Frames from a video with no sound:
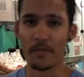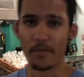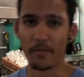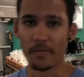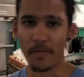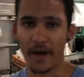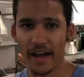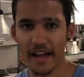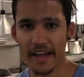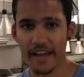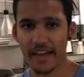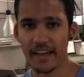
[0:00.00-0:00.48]

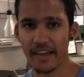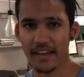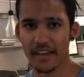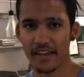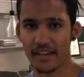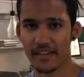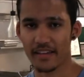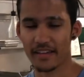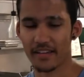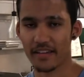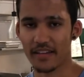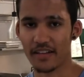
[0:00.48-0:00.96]
My
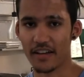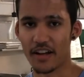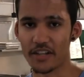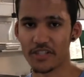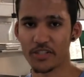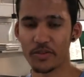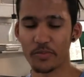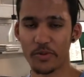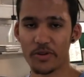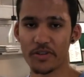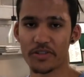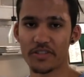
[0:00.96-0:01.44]

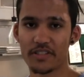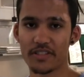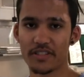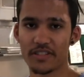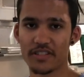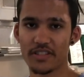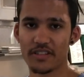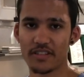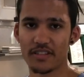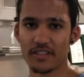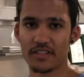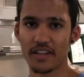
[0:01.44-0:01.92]
contribution
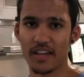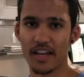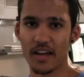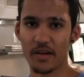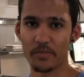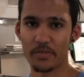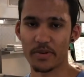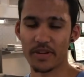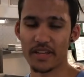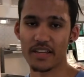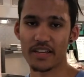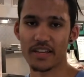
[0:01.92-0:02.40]
to the
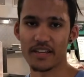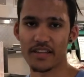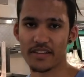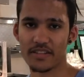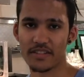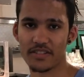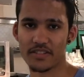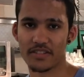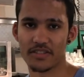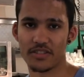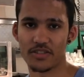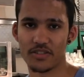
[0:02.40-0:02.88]
company
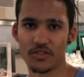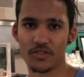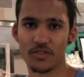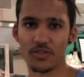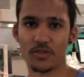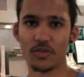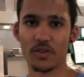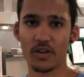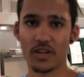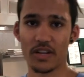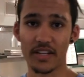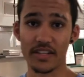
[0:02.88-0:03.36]
is
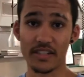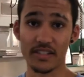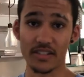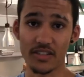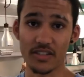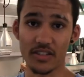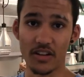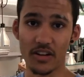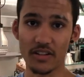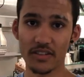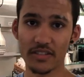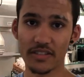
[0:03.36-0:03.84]
to
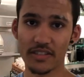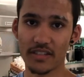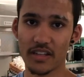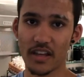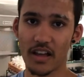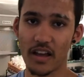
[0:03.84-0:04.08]
consult